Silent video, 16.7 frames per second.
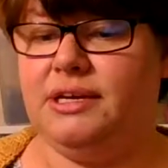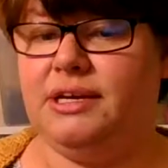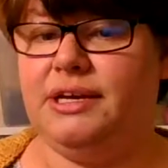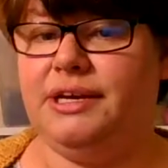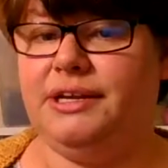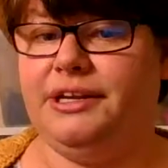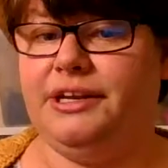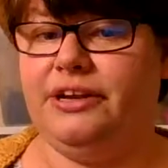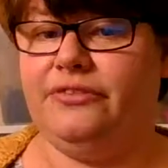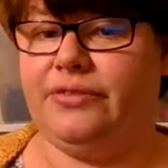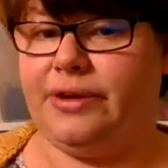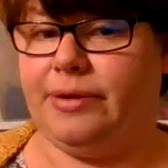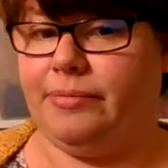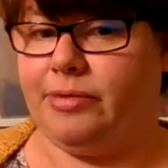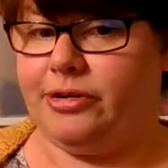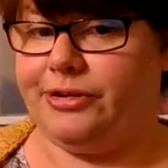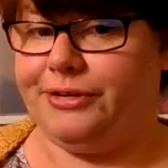in
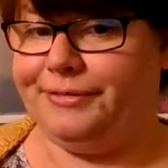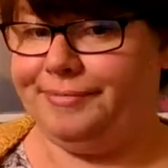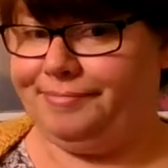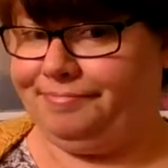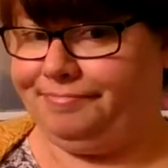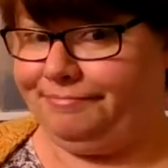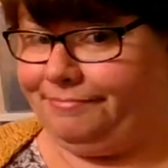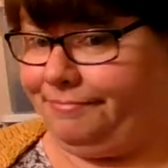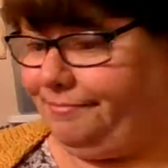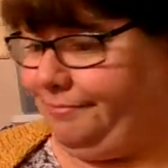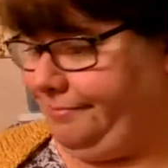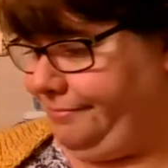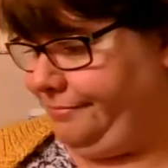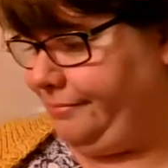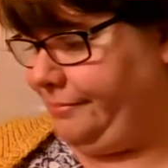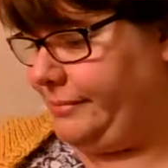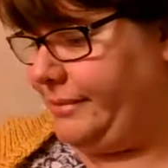November,
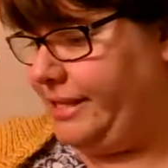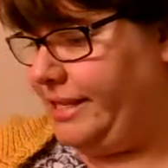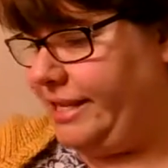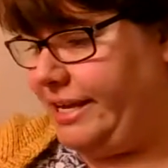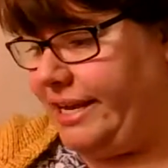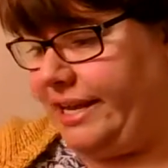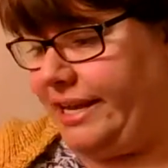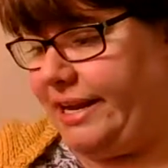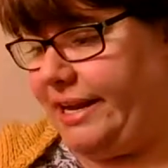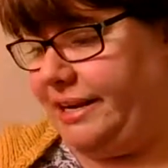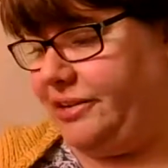and I